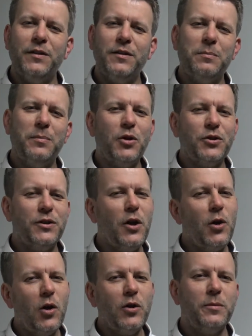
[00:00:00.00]
that Bosch are
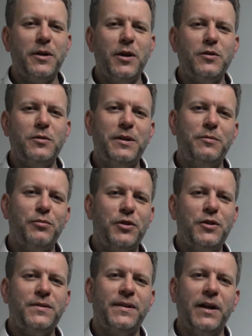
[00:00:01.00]
no longer going to be
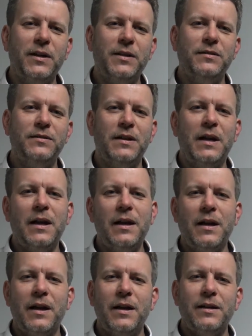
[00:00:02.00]
producing irons.
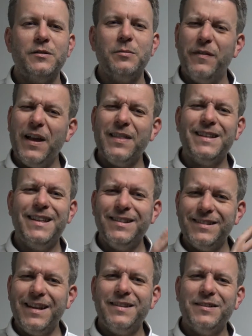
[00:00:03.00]
To be fair, they did
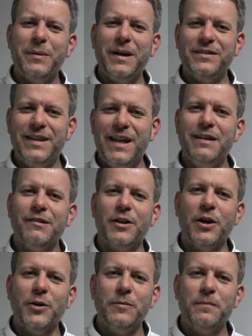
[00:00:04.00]
say this about a year
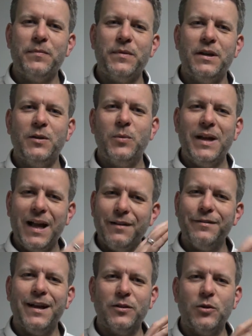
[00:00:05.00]
ago, and we
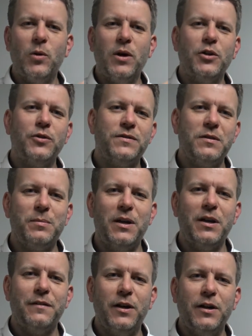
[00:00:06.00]
have had quite a good
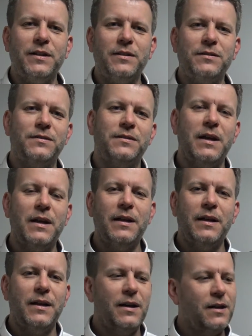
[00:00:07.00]
supply of irons.
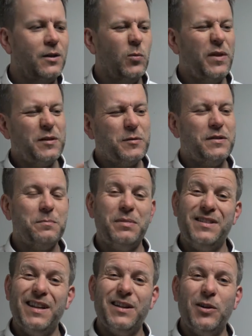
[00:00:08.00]
With this
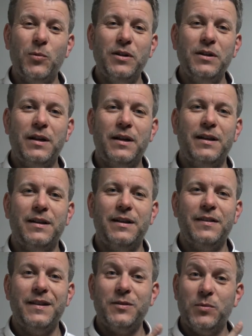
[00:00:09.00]
particular one,
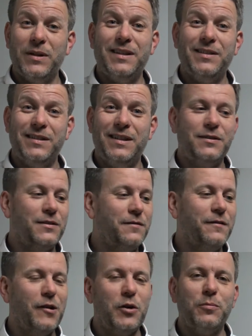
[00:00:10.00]
this one is at a
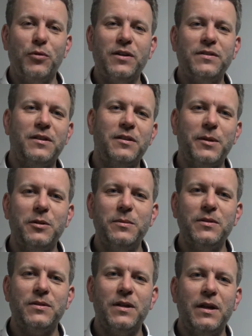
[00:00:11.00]
very good price at the
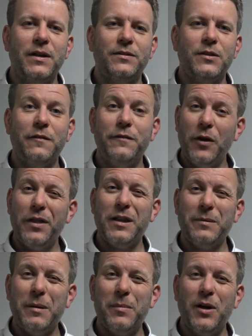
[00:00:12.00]
moment. So if you are
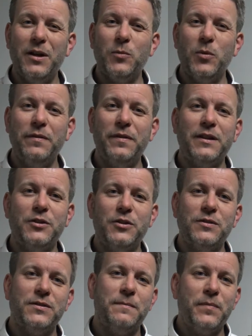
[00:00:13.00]
thinking about buying one, then just